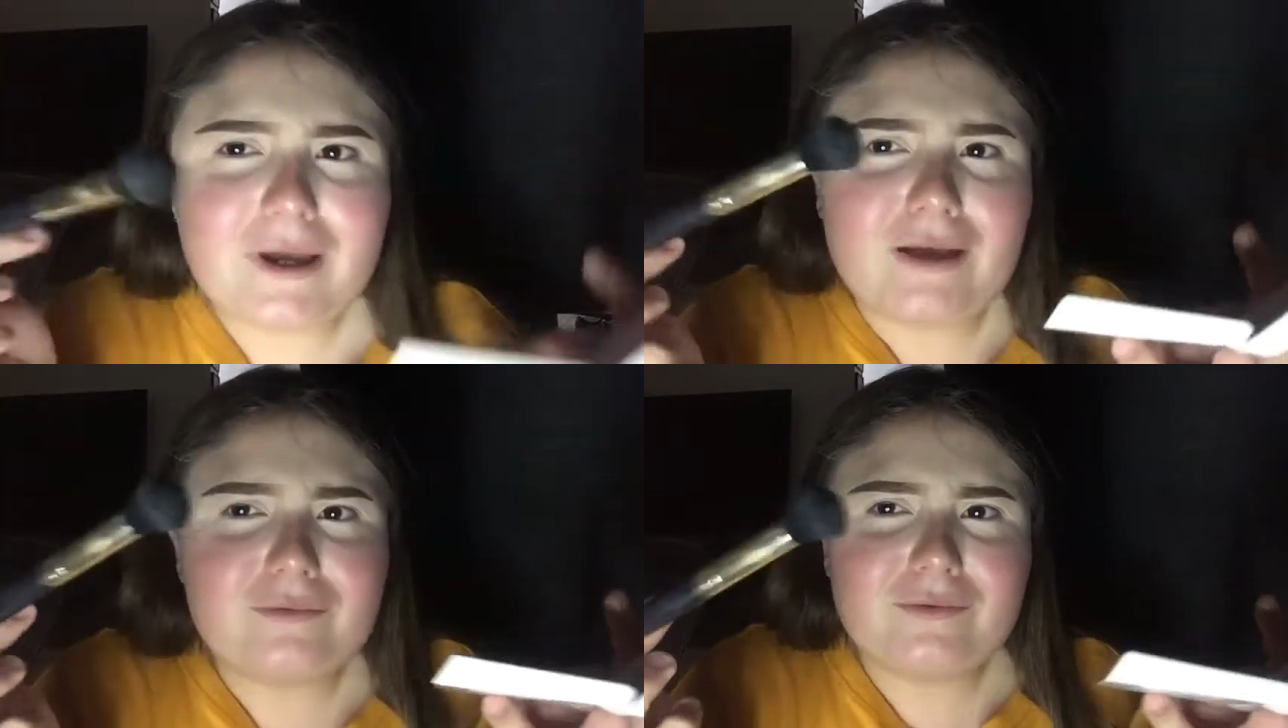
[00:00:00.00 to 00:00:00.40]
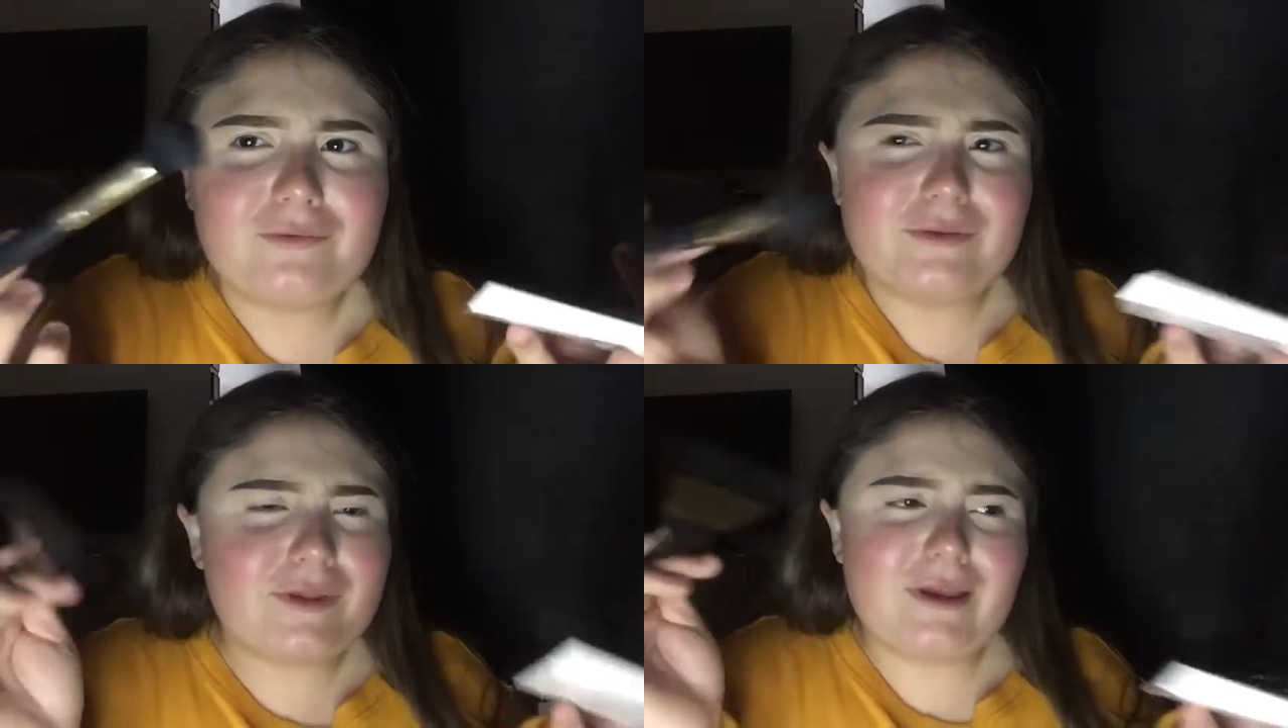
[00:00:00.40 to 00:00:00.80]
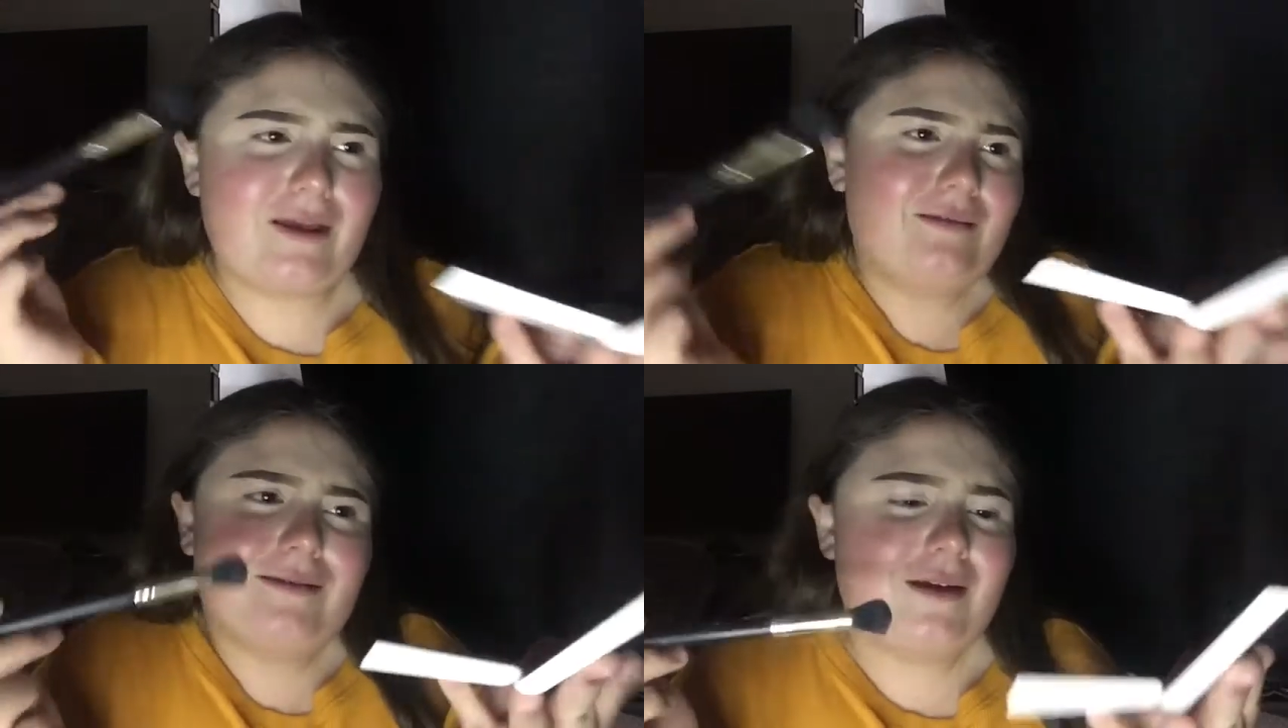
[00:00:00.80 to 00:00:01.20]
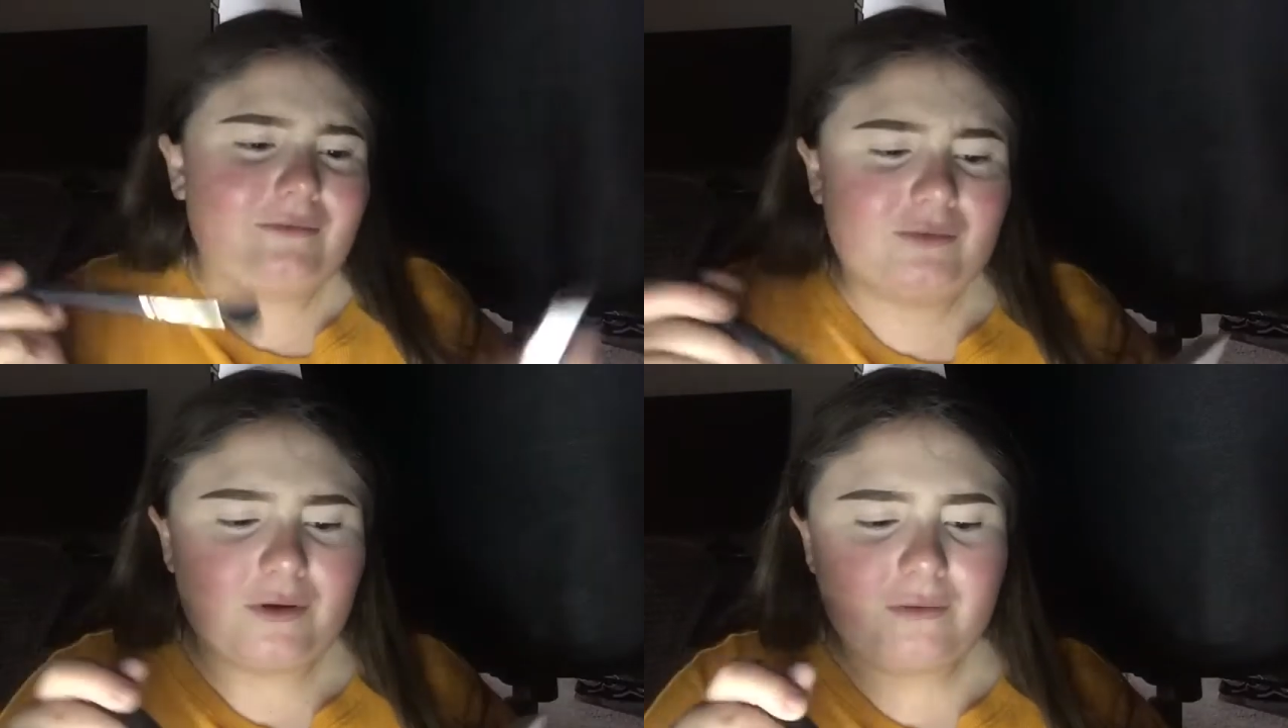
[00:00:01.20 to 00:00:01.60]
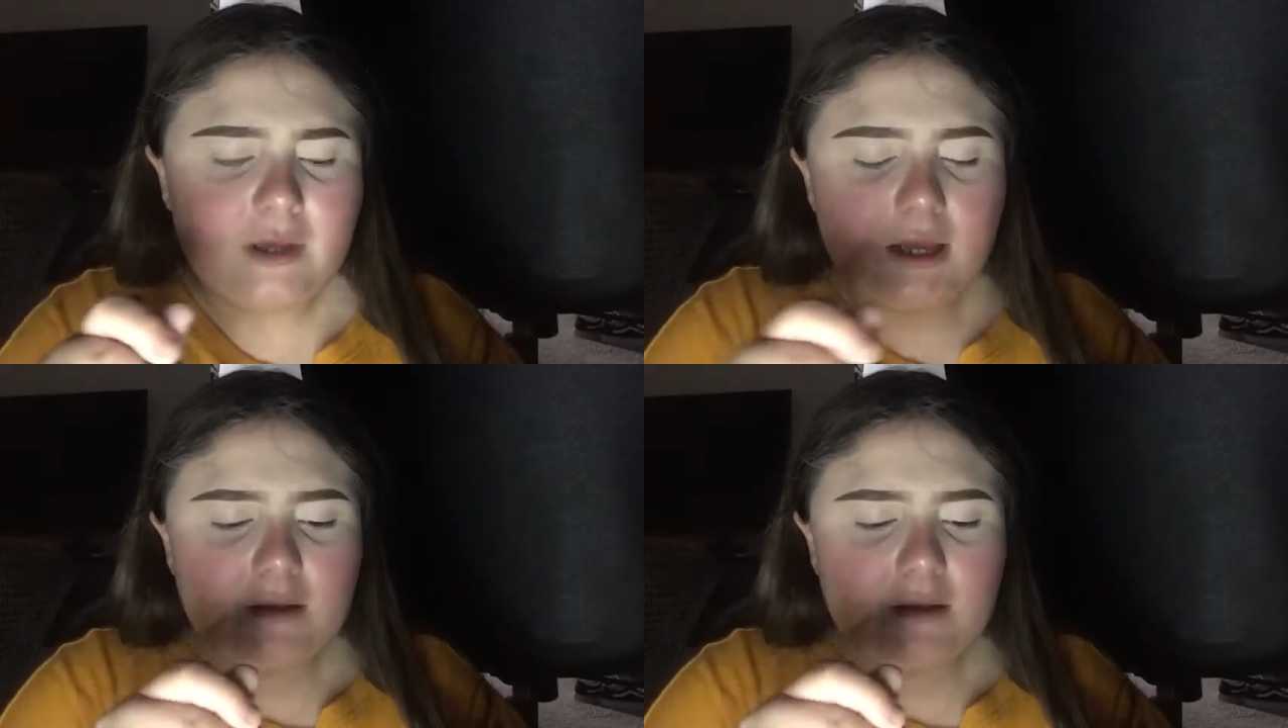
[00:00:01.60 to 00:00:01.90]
I don't know what that. I don't know.